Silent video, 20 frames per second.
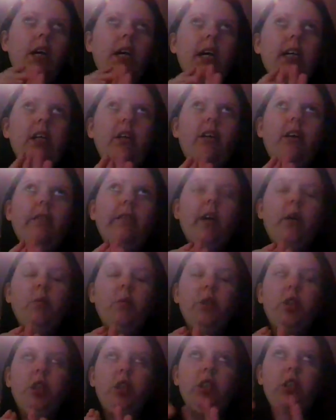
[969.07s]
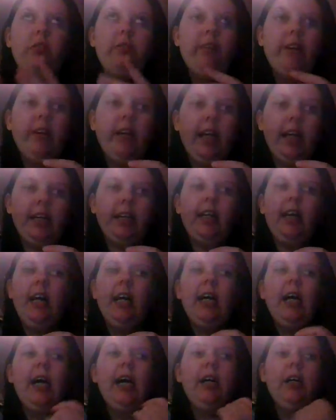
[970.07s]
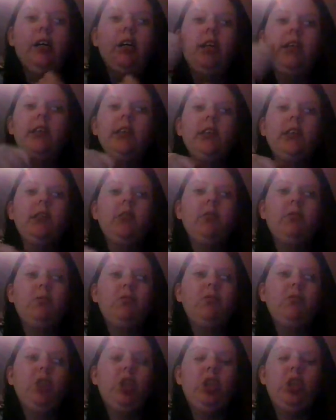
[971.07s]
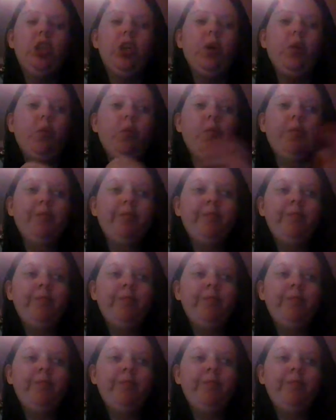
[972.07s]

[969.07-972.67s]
And you have options for like hat and shoe